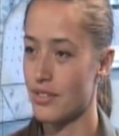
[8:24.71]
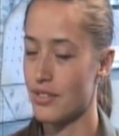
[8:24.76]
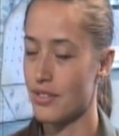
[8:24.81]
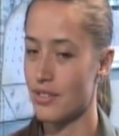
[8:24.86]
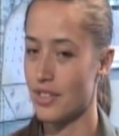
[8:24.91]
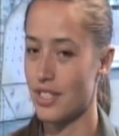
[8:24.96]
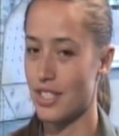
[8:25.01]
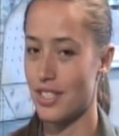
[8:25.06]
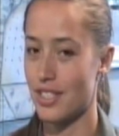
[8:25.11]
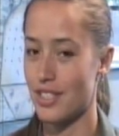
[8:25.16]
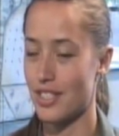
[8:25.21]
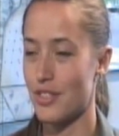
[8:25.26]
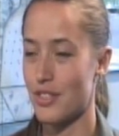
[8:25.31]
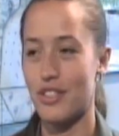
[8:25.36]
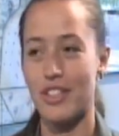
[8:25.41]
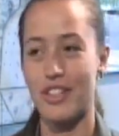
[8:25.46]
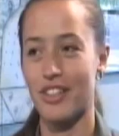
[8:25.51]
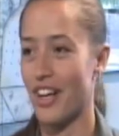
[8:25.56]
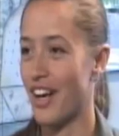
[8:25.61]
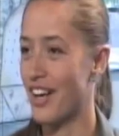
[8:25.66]
was there
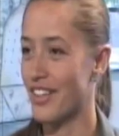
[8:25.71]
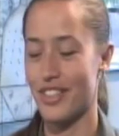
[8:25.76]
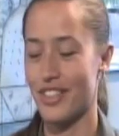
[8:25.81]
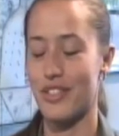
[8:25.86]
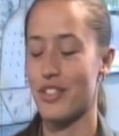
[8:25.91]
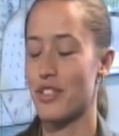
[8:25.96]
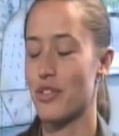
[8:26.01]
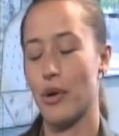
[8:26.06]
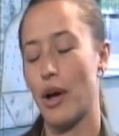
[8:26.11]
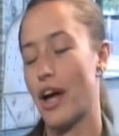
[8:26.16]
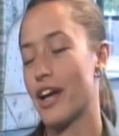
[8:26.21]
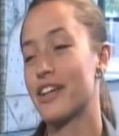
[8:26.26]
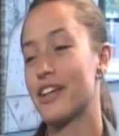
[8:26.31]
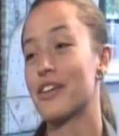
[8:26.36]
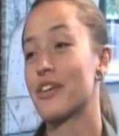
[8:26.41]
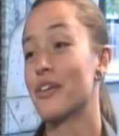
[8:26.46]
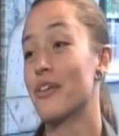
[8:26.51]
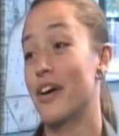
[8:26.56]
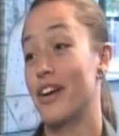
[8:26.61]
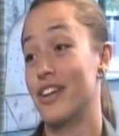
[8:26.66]
was a lot There's so I
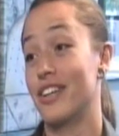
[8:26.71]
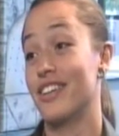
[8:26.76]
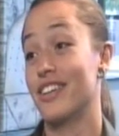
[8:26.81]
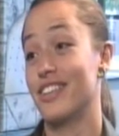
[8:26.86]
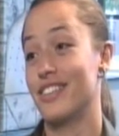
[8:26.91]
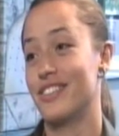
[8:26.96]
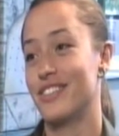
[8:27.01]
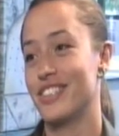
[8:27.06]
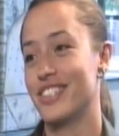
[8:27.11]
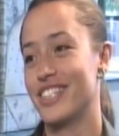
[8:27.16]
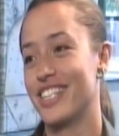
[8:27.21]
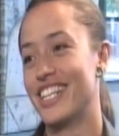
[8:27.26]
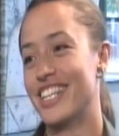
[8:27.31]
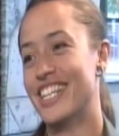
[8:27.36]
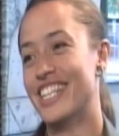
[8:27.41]
could go on and on mm-hmm.